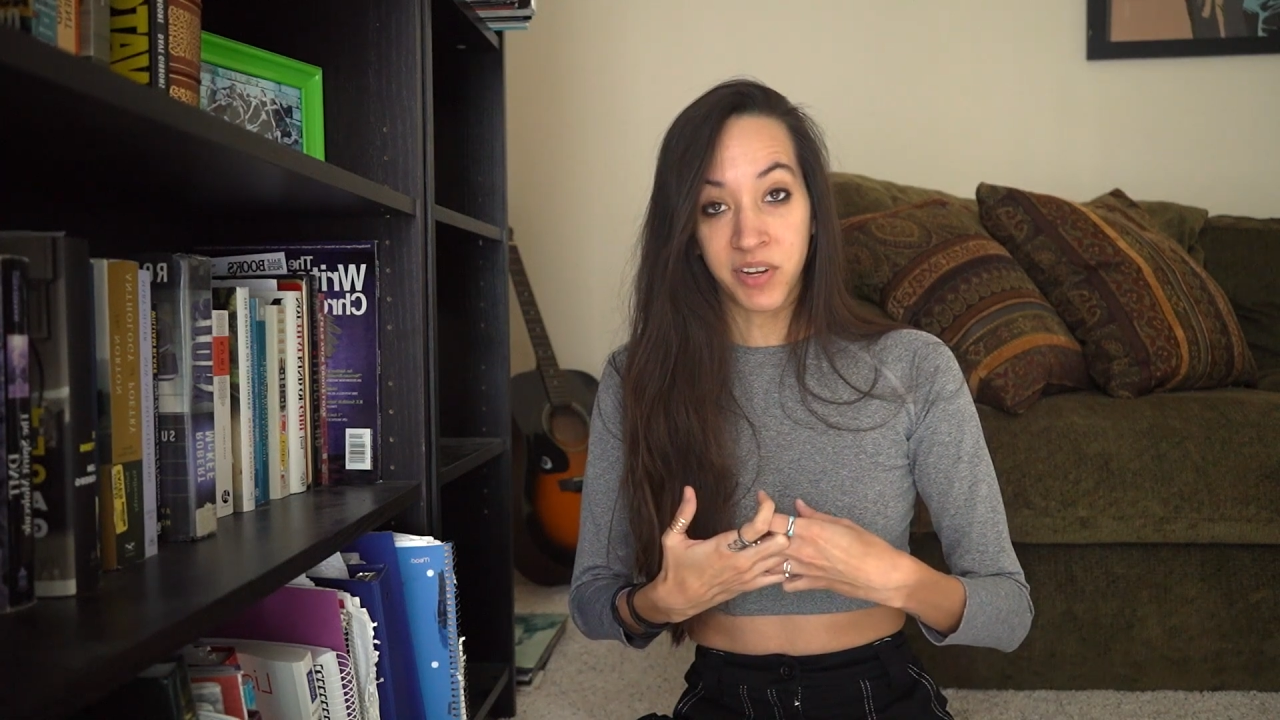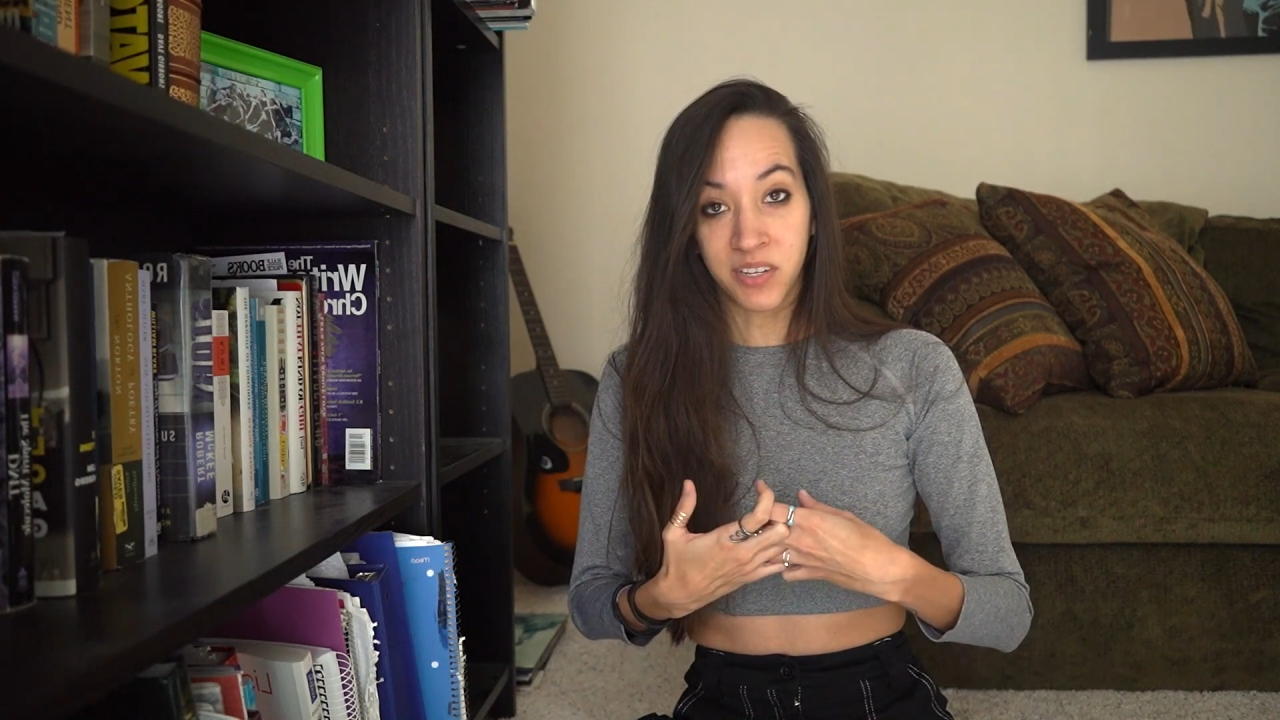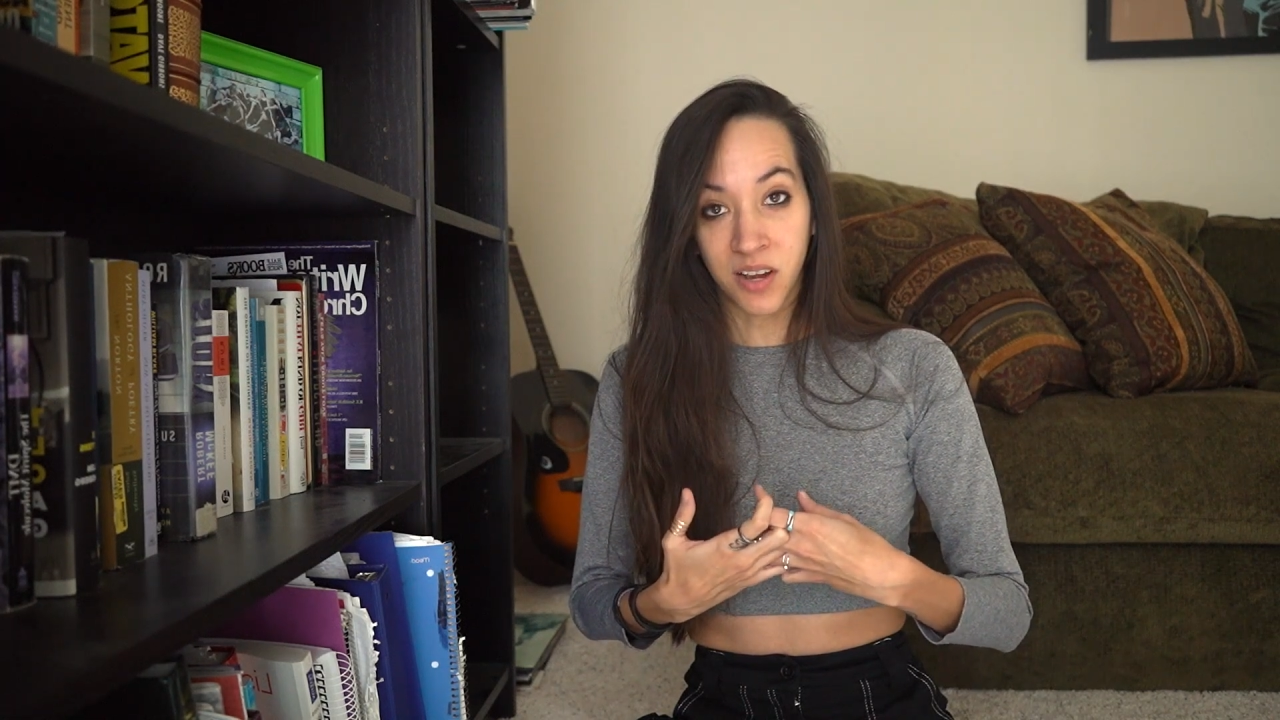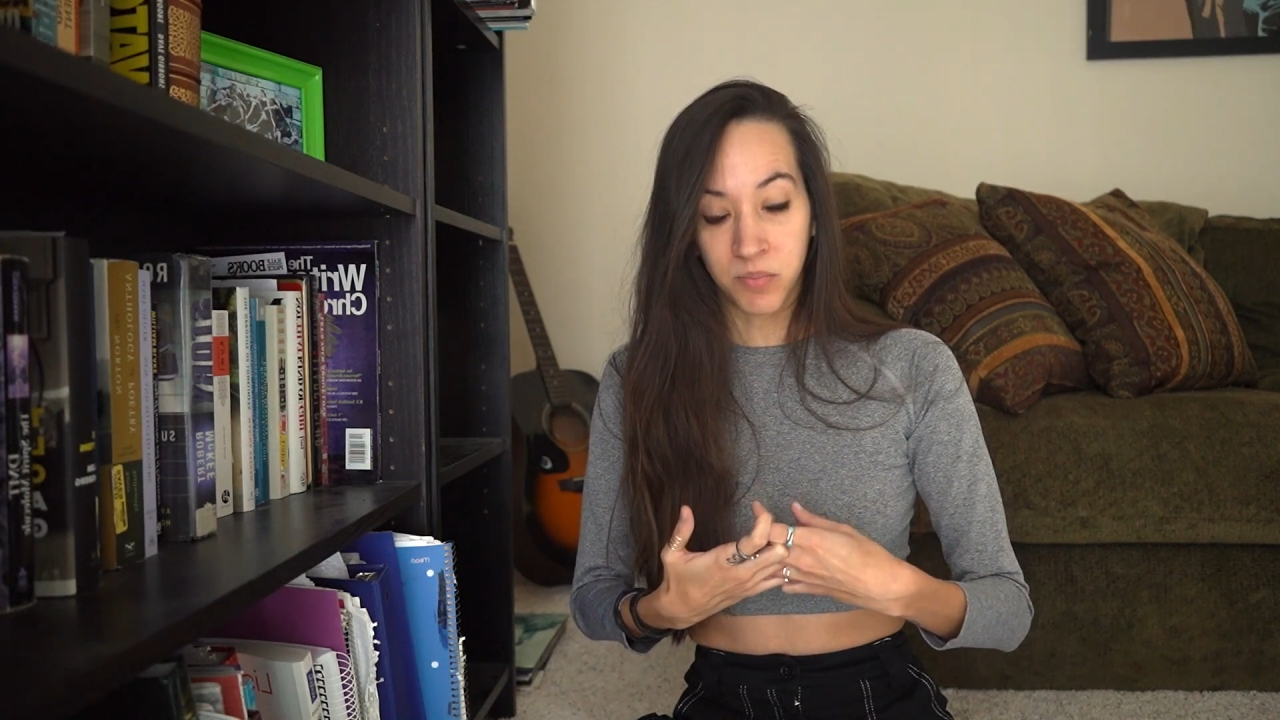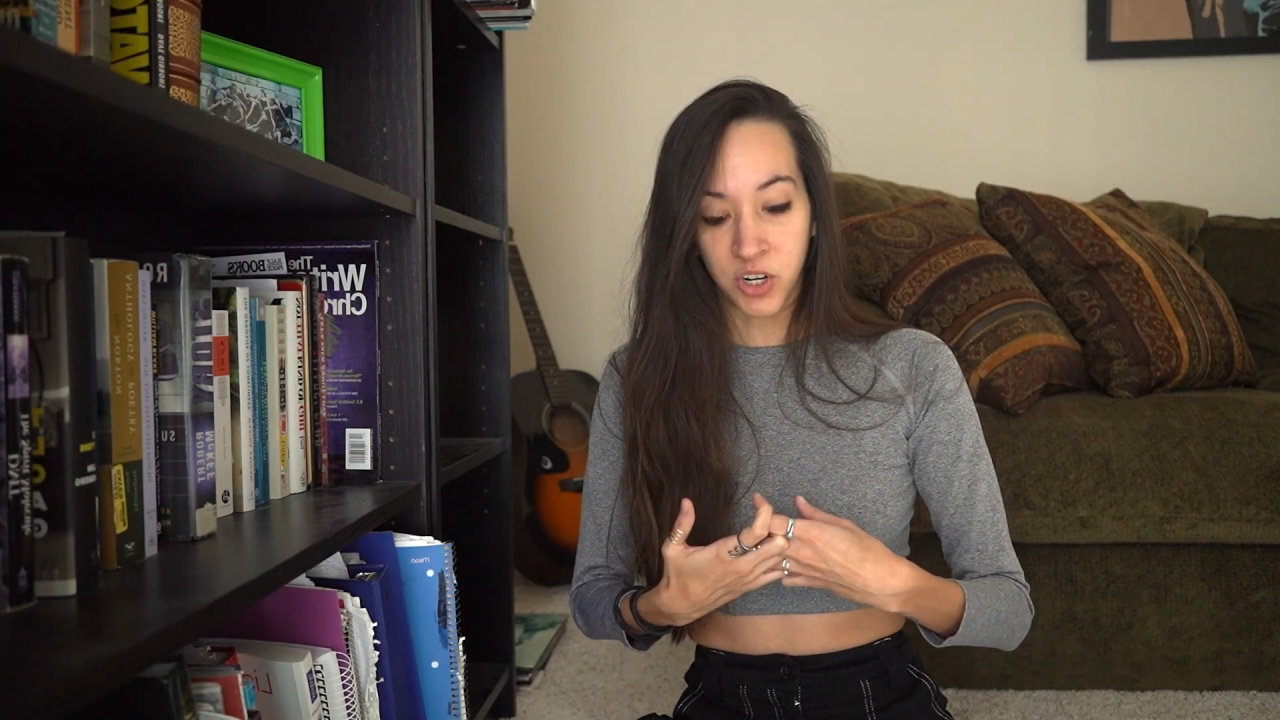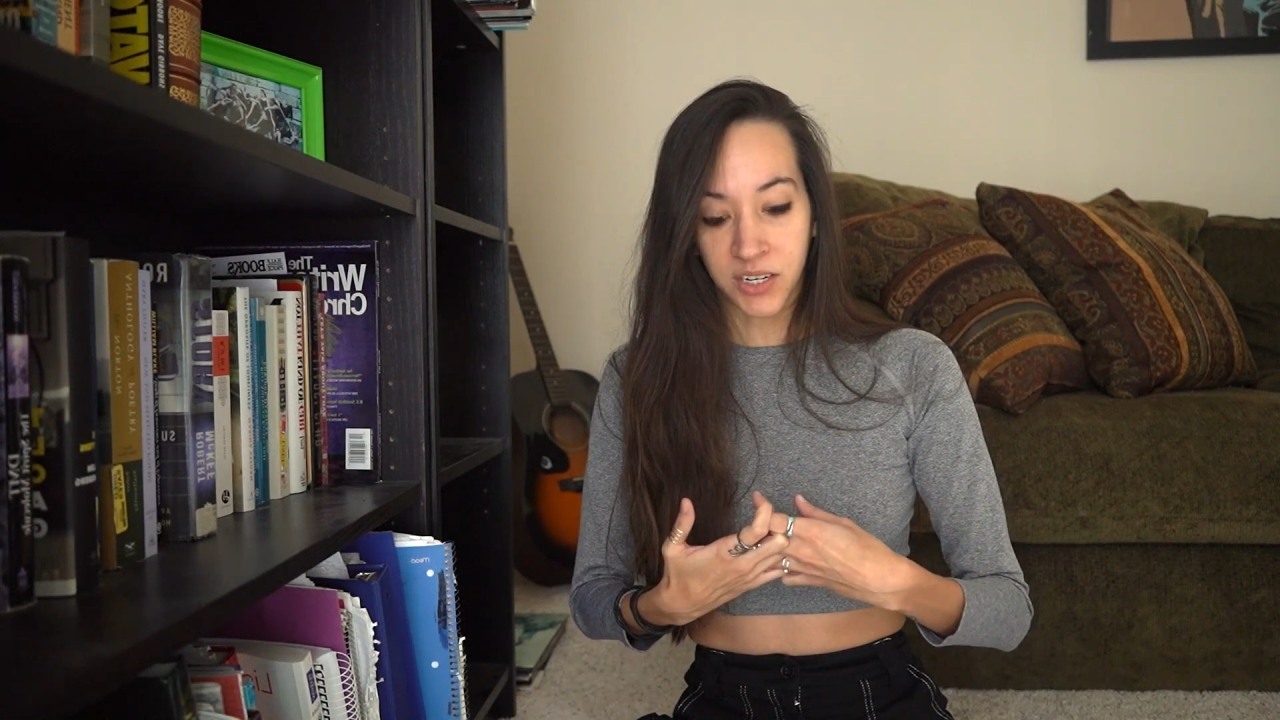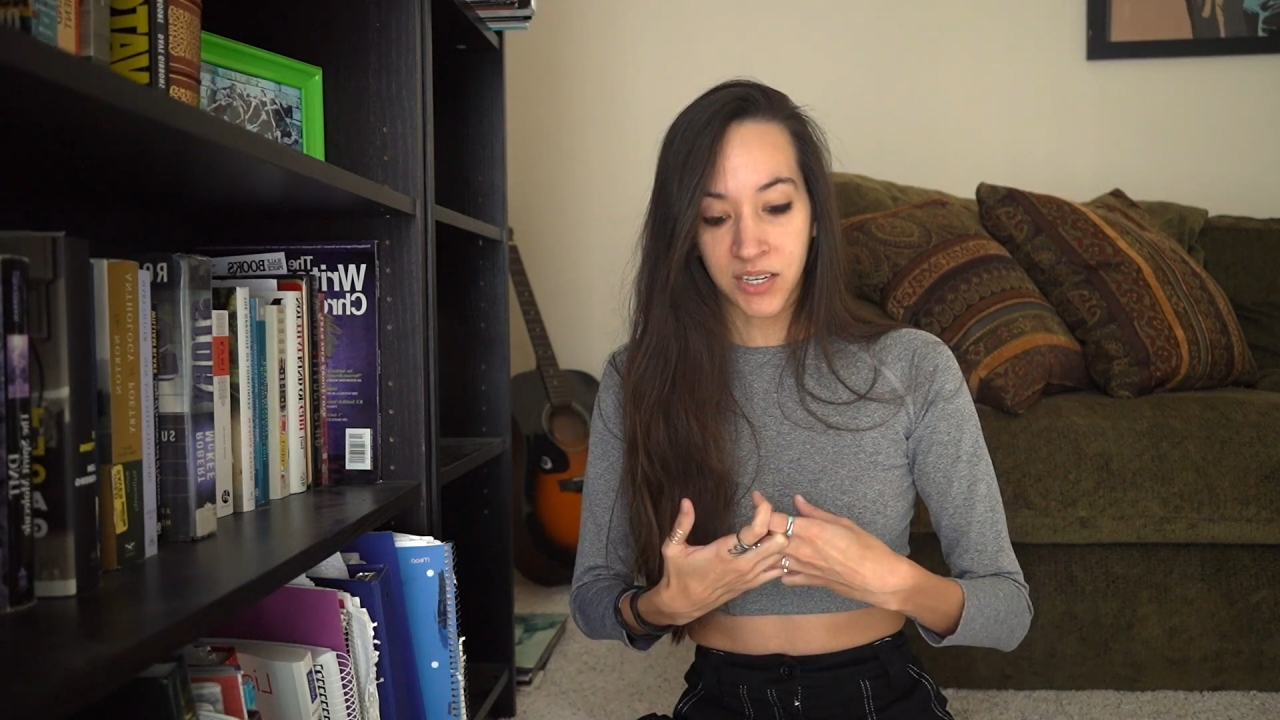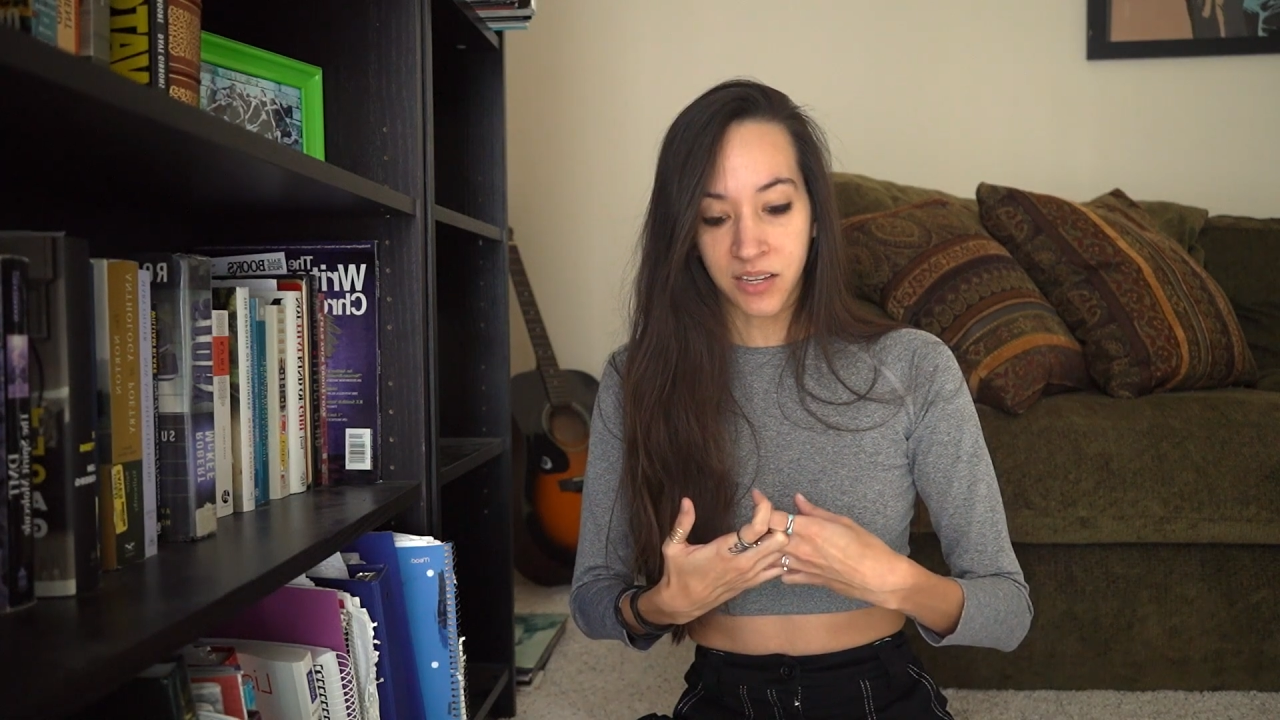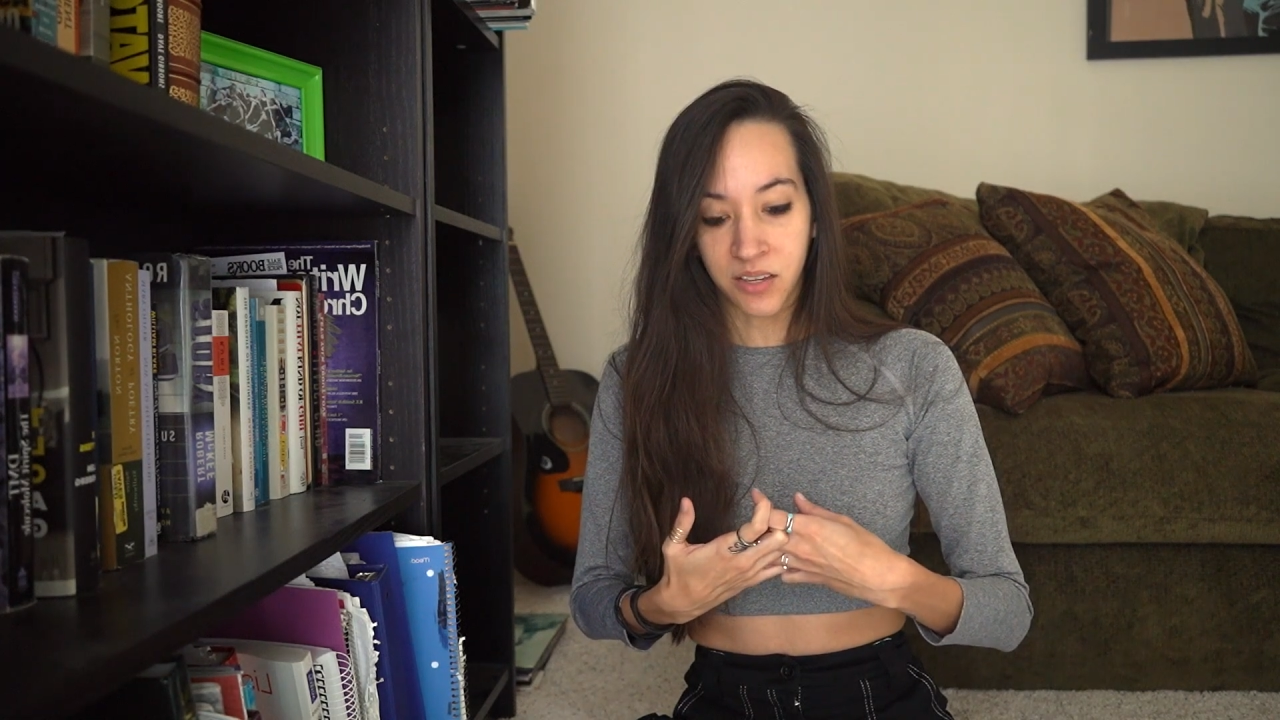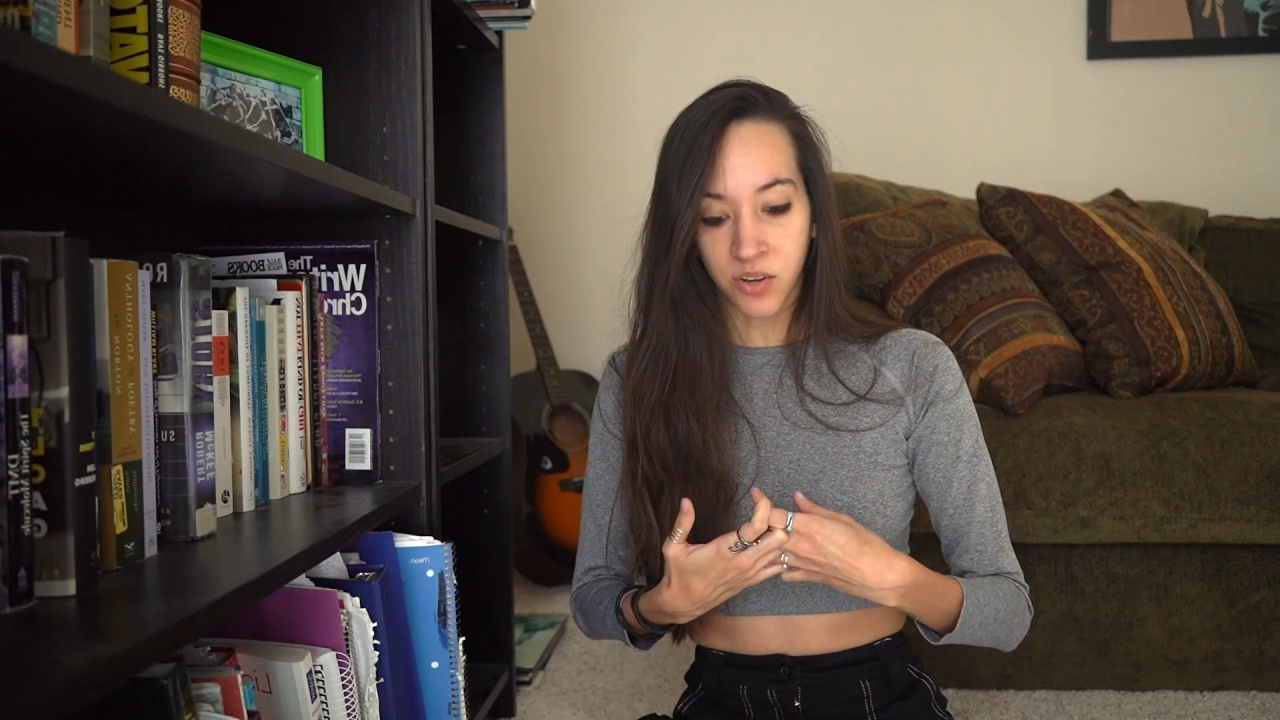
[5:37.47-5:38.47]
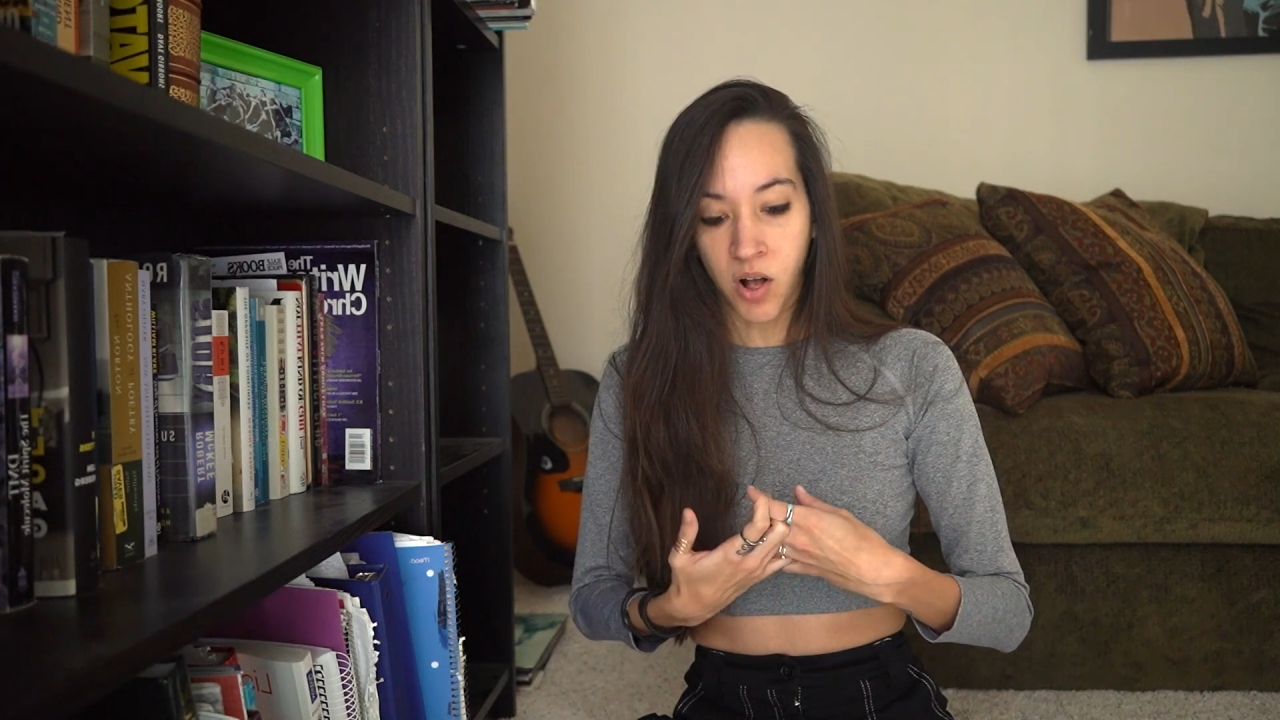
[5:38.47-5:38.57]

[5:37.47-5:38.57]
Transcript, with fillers: subjects like this